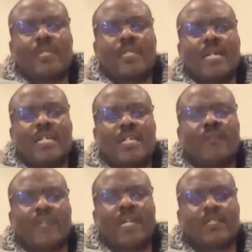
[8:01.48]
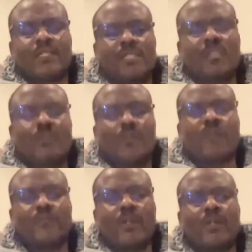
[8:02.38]
that I have are children
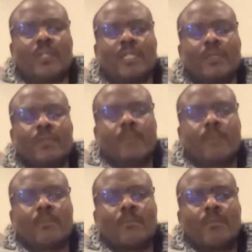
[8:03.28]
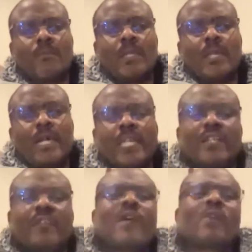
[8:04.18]
of God. And
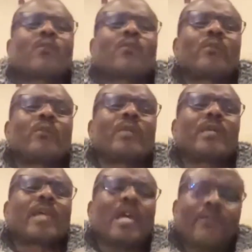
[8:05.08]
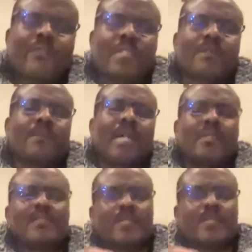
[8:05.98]
if I have that
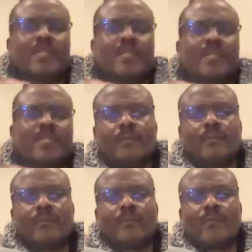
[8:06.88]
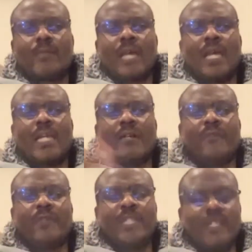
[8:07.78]
mindset, I
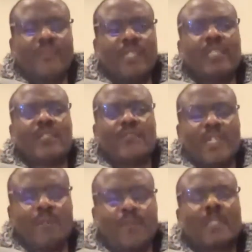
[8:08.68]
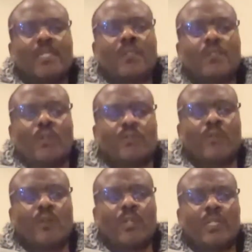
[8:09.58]
live in the very presence of
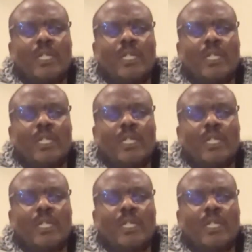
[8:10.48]
God.